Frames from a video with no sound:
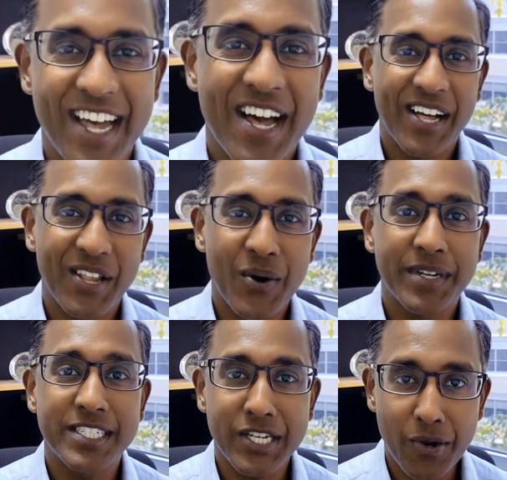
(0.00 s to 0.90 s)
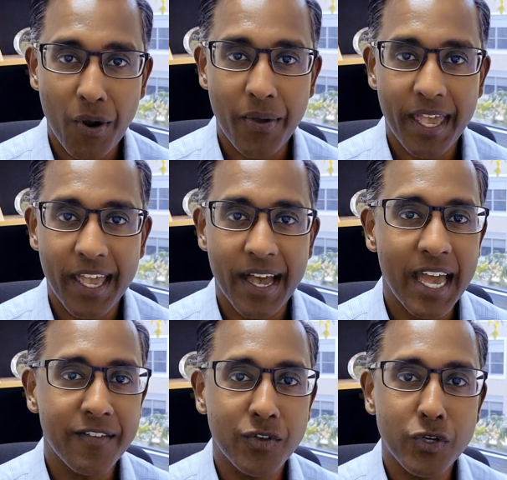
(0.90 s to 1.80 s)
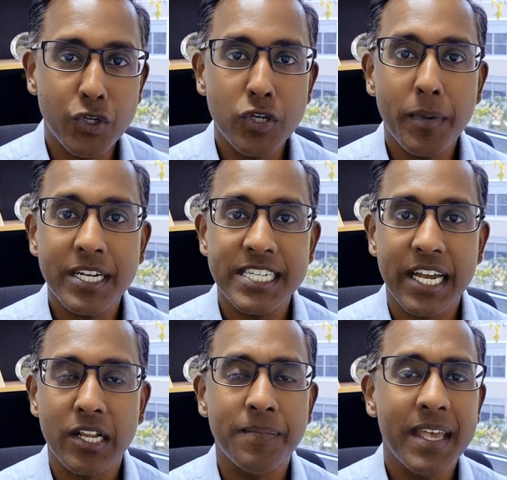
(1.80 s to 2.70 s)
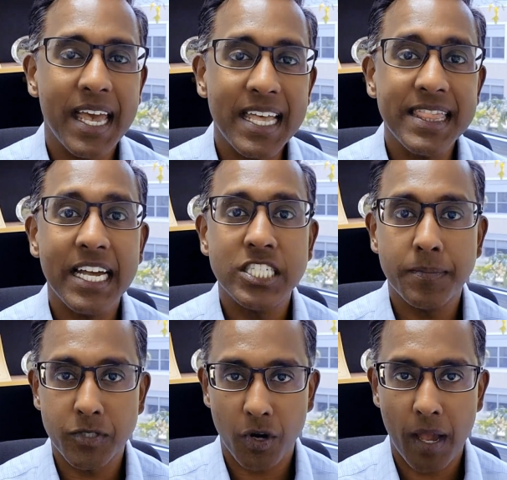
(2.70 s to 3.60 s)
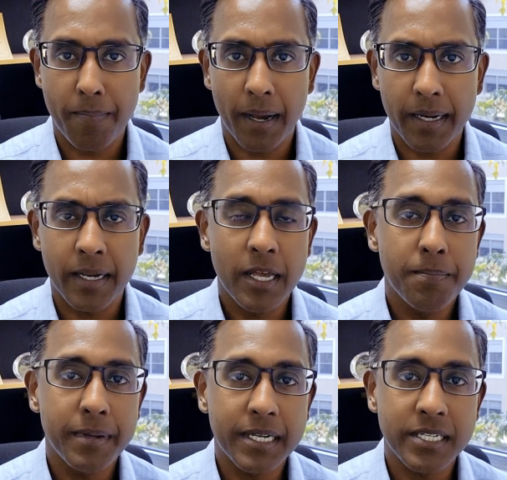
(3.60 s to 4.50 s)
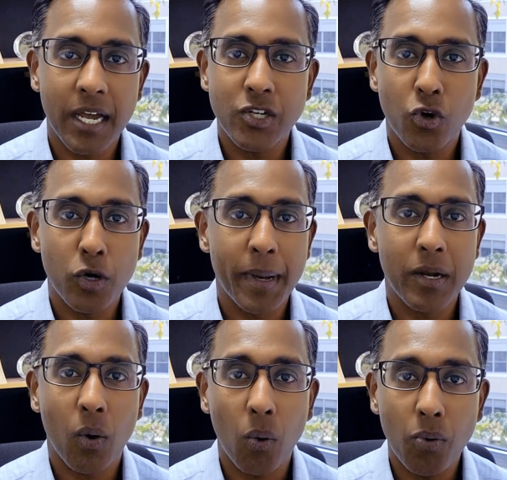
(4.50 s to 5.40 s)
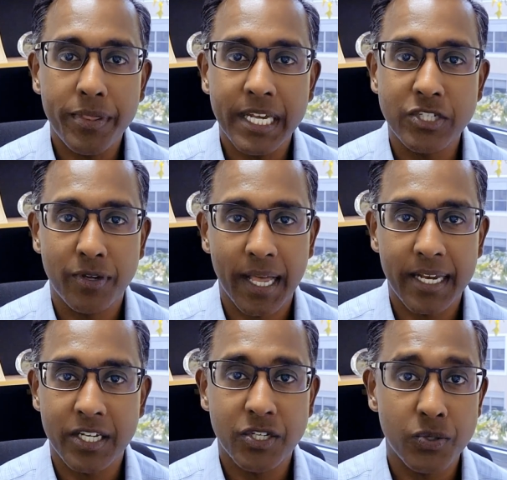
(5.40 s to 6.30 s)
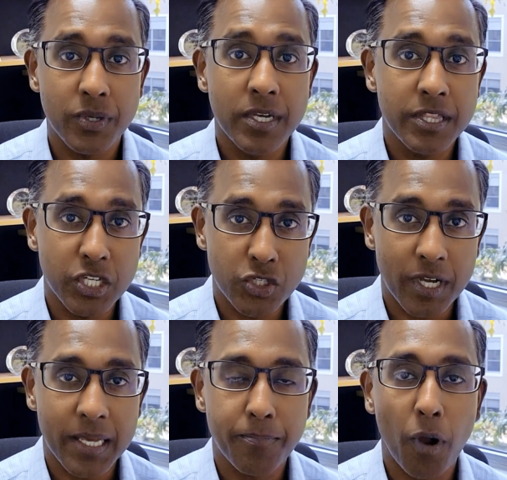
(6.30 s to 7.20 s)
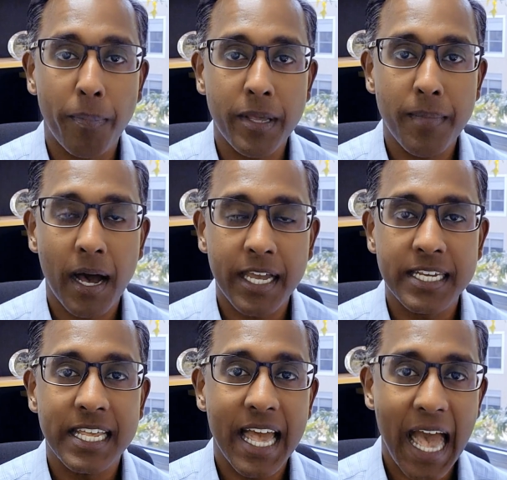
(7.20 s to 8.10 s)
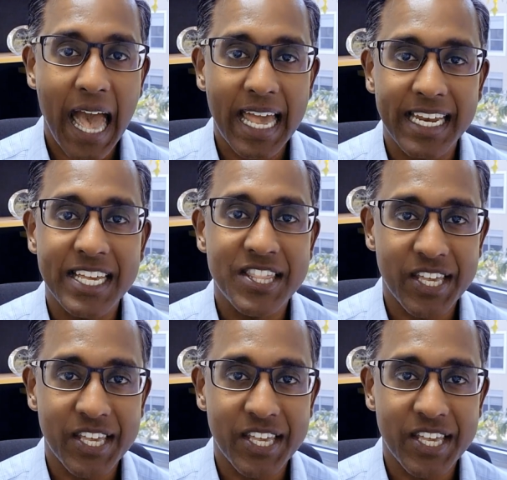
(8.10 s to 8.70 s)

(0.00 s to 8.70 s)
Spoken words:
Hello, it's Nero here, and if you're new to my channel, hit that subscribe button because I talk about all things related to the Australian property market and the